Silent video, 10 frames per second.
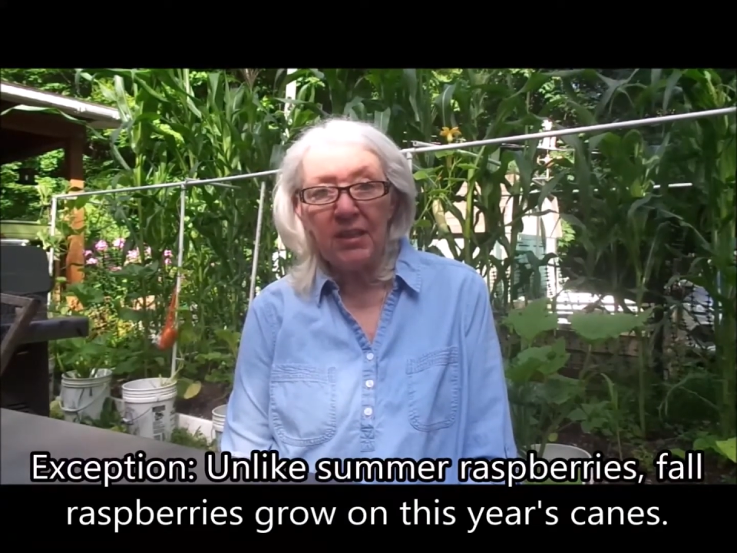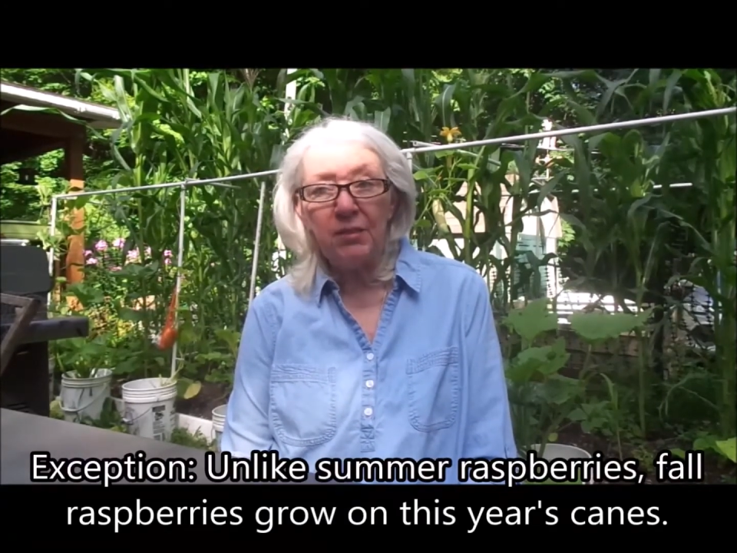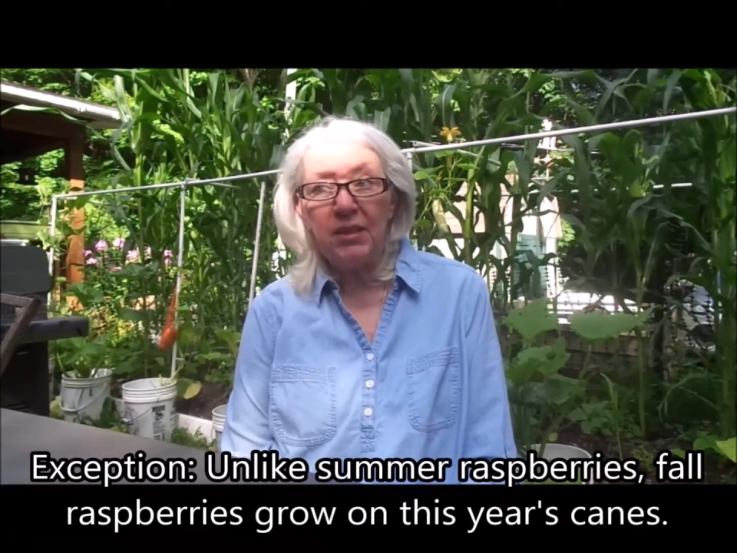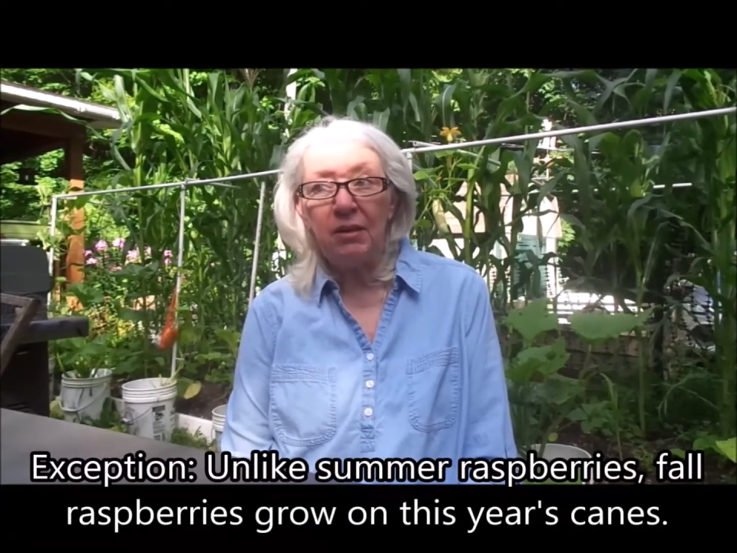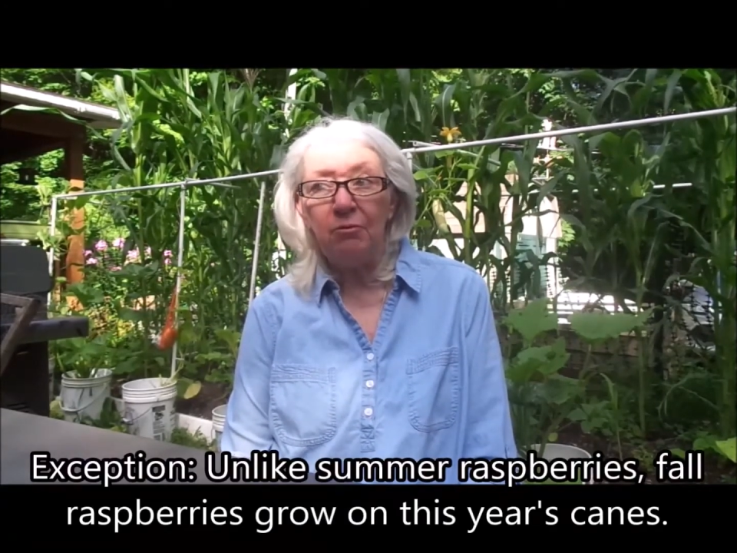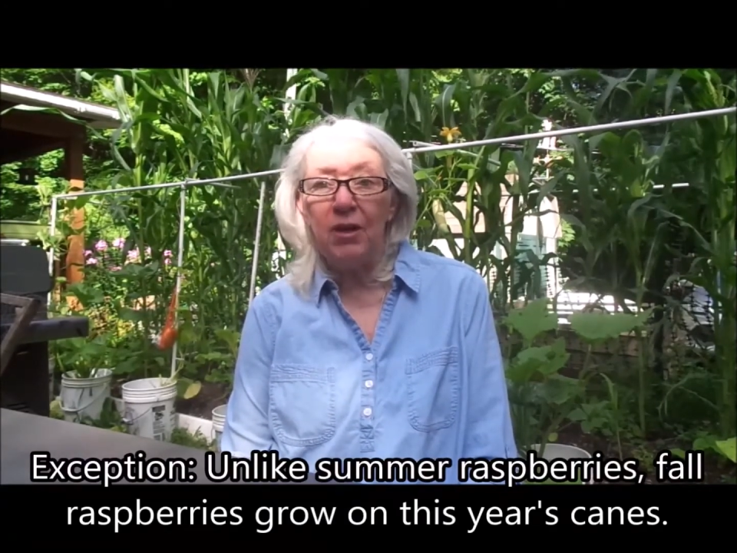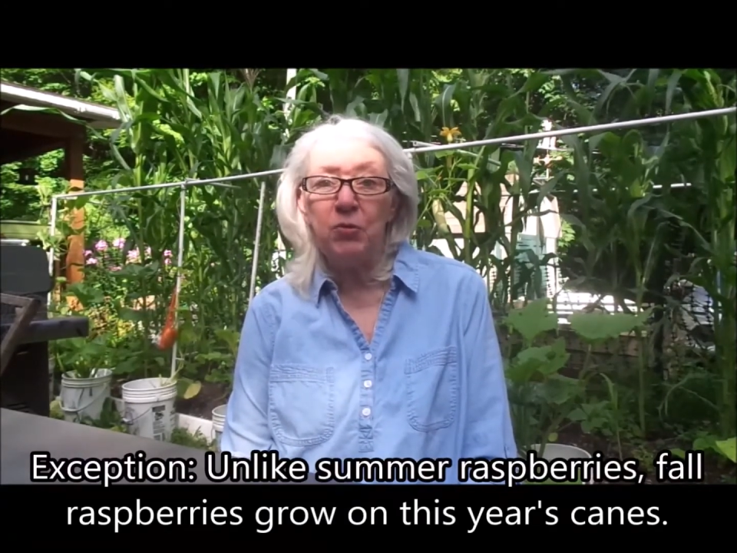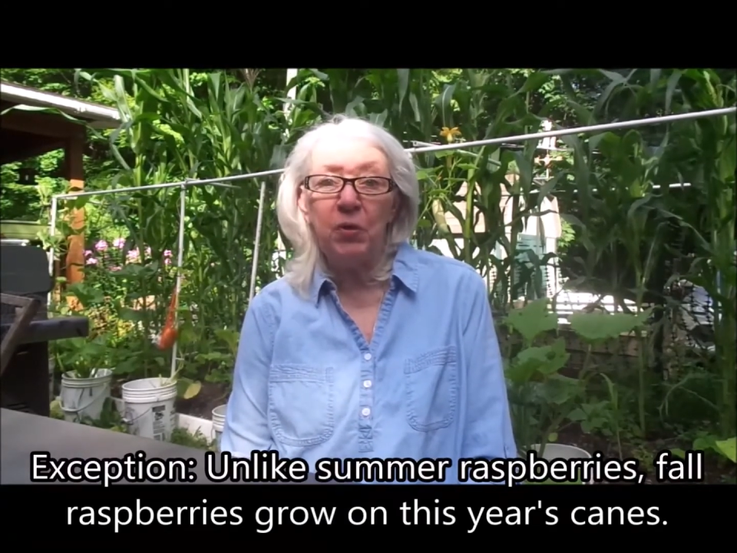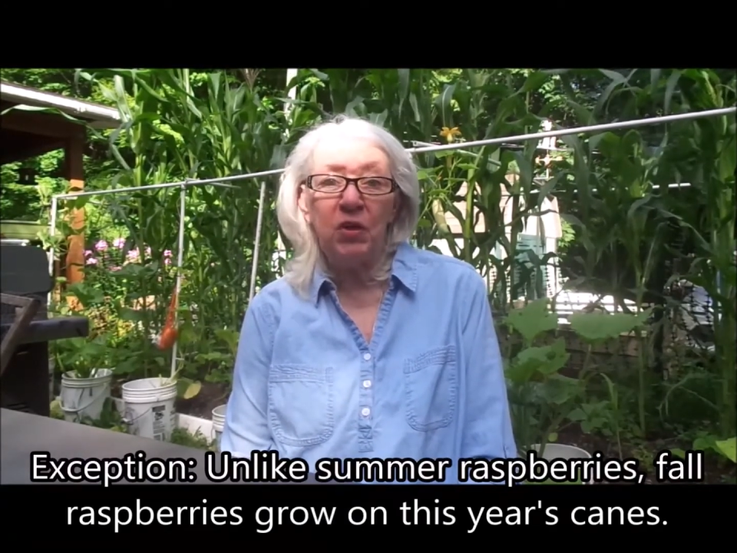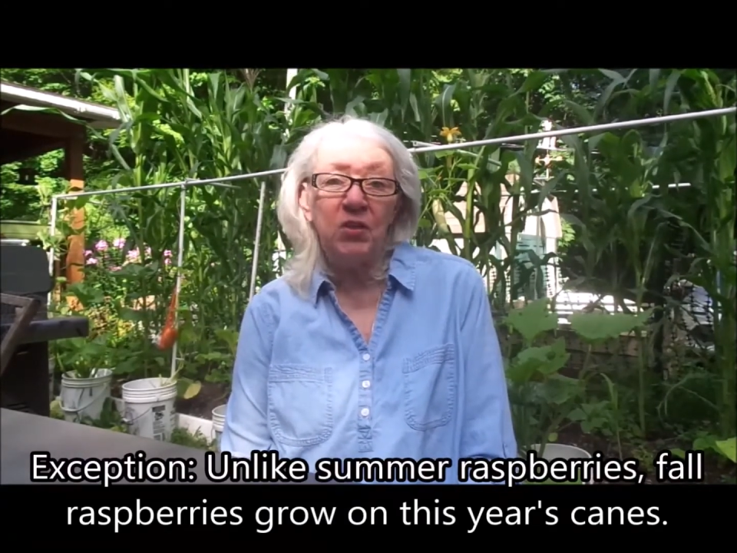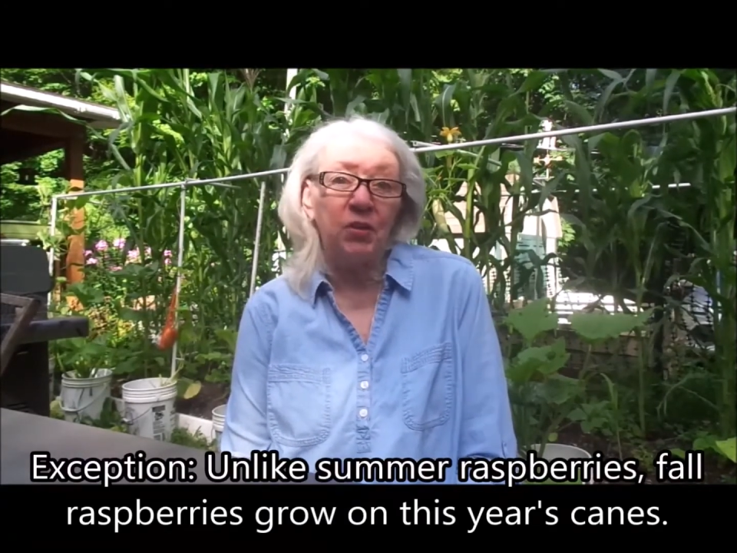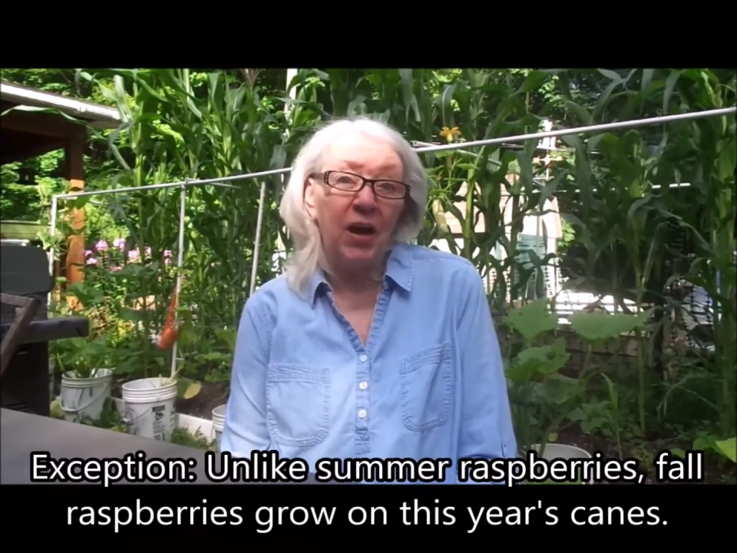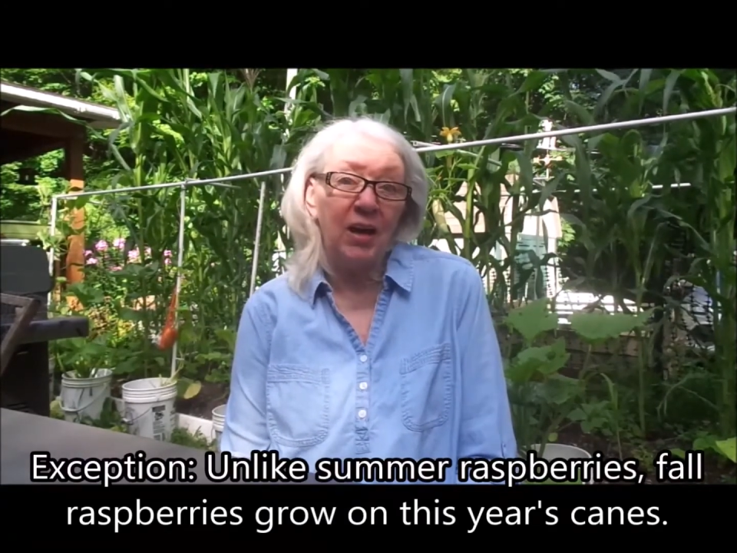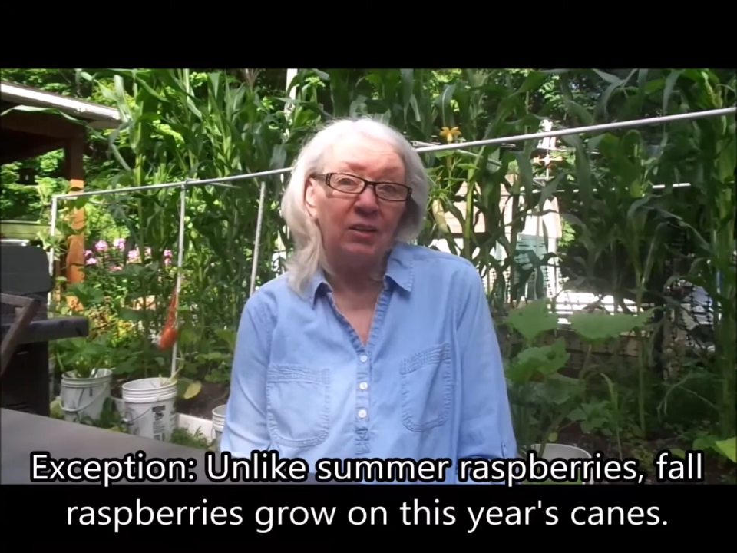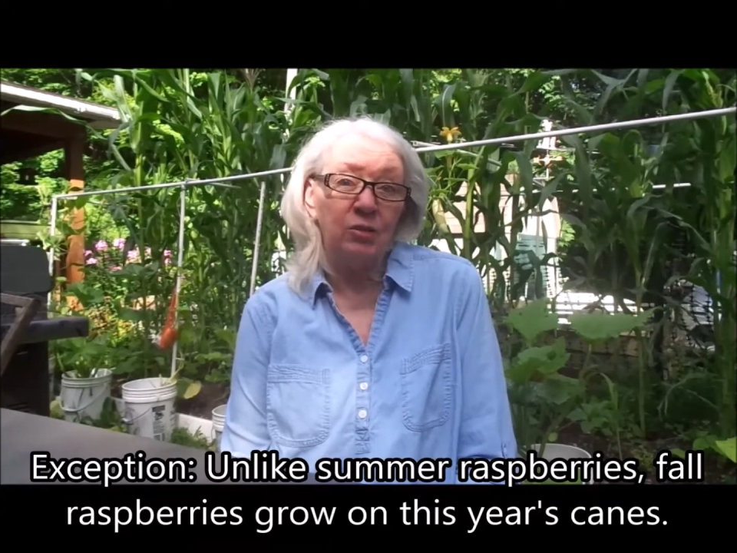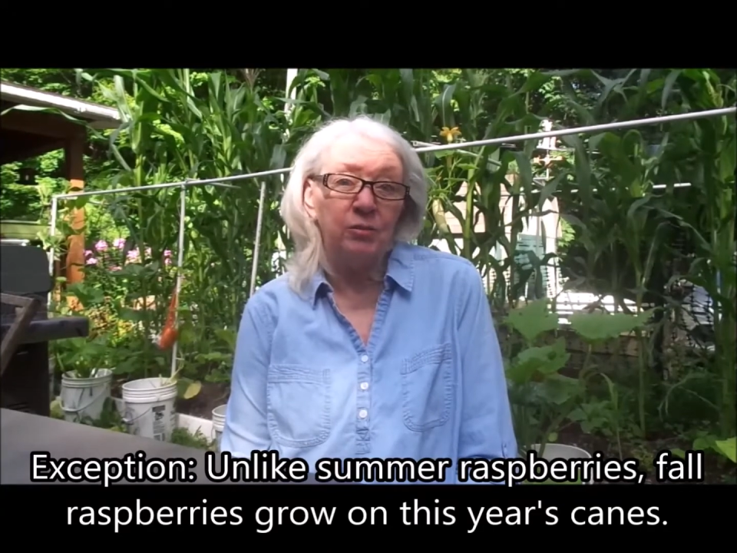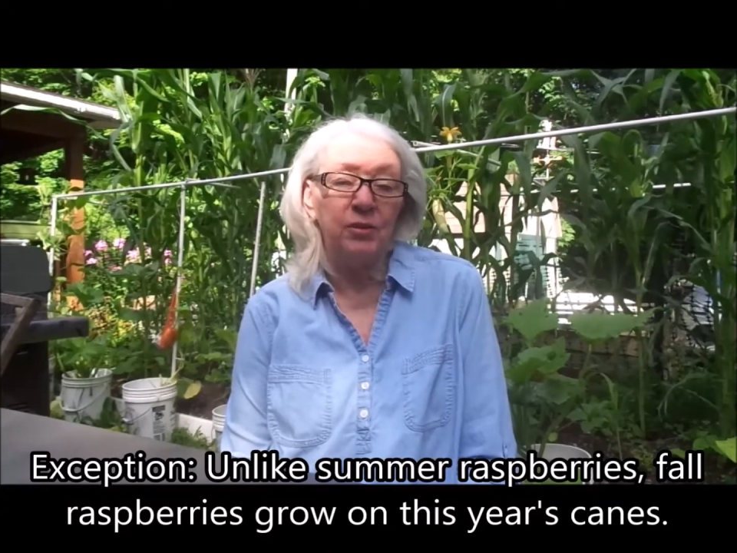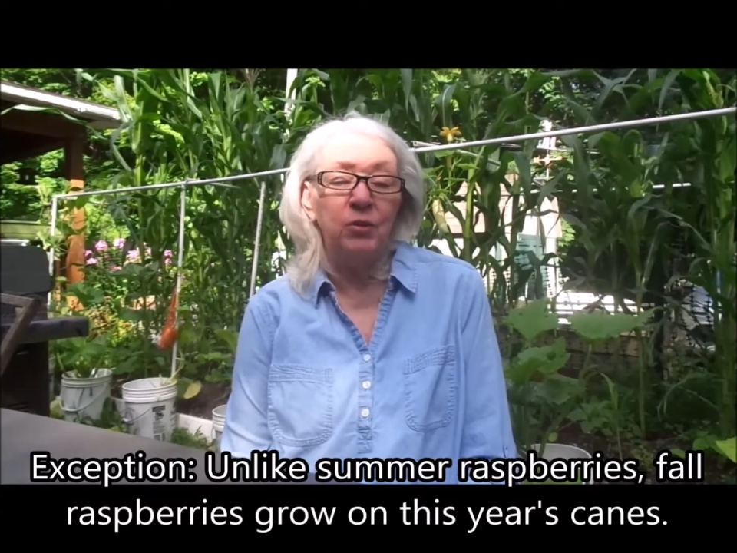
is that raspberries are hollow.